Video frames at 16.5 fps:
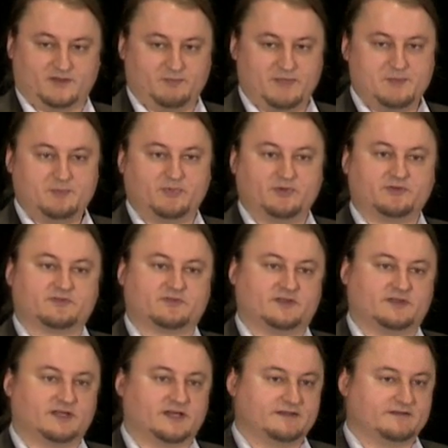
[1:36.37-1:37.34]
members
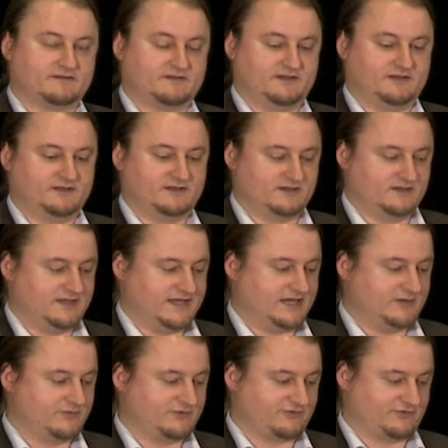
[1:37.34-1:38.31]
in 19
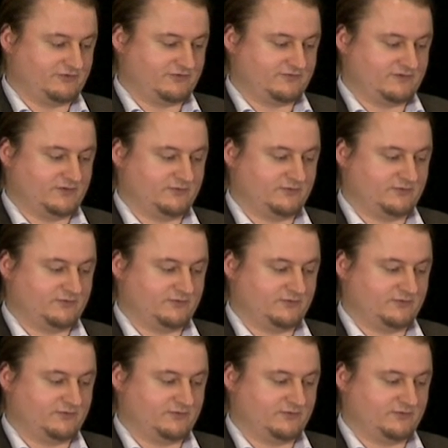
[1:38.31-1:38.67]
languages,